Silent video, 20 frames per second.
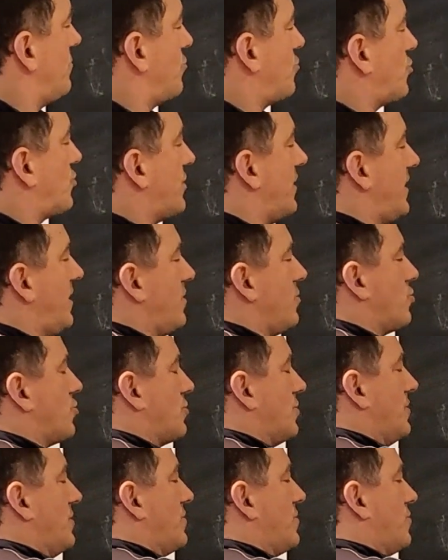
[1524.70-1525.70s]

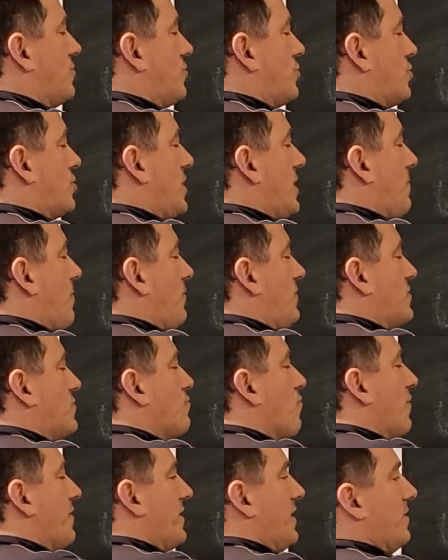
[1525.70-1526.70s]
change the shape of its
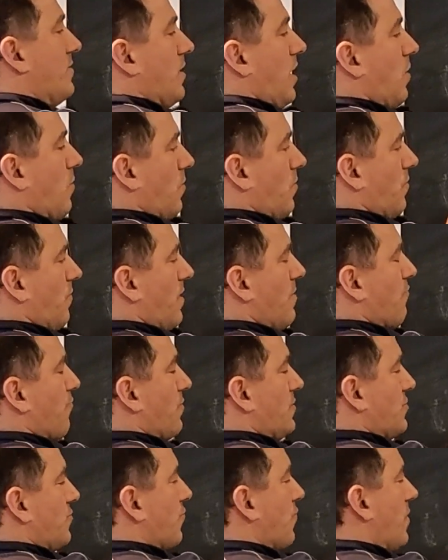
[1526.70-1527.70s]
movement in our
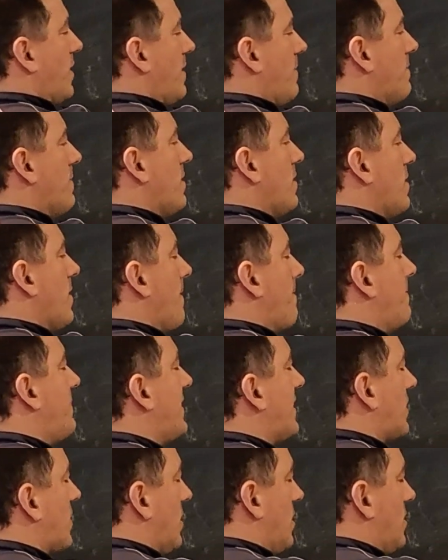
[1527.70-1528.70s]
reference frame,
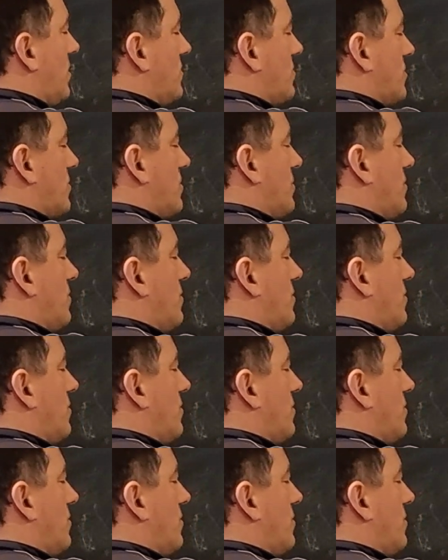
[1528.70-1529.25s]
because